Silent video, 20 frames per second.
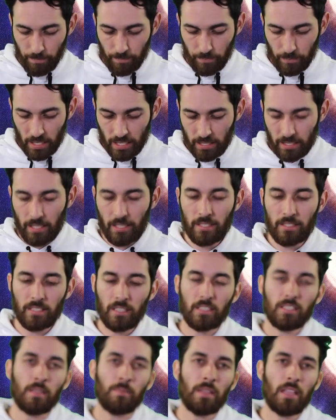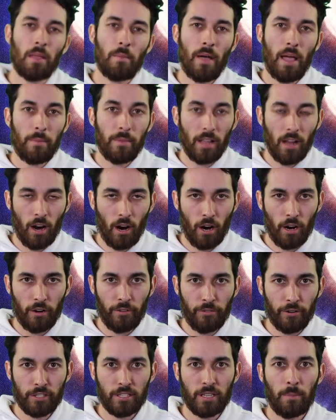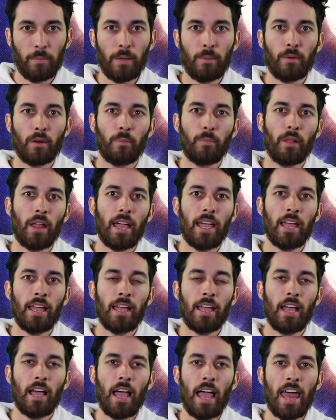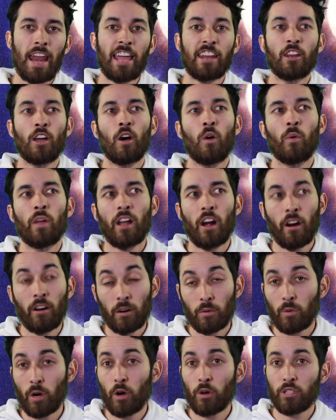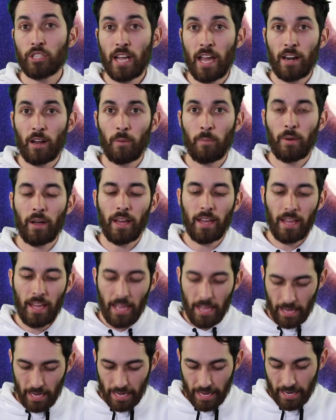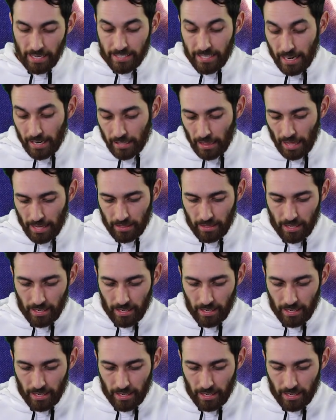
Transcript: This is something that might be hard for some people to play, and I know we are a rogue channel, but in a deck like